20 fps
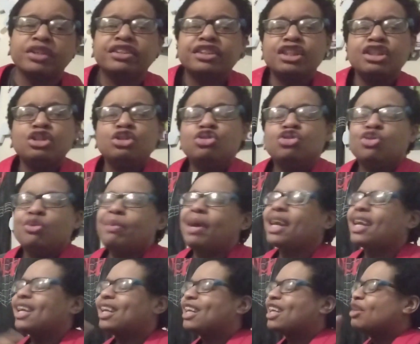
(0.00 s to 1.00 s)
What's good, YouTube?
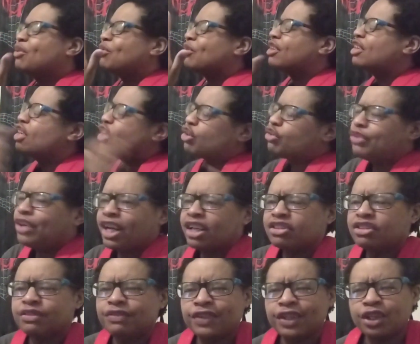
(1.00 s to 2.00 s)
Back at it again with another
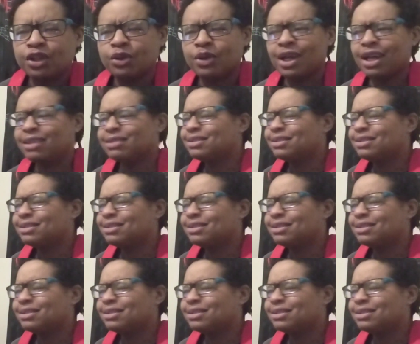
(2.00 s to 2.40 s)
reaction video,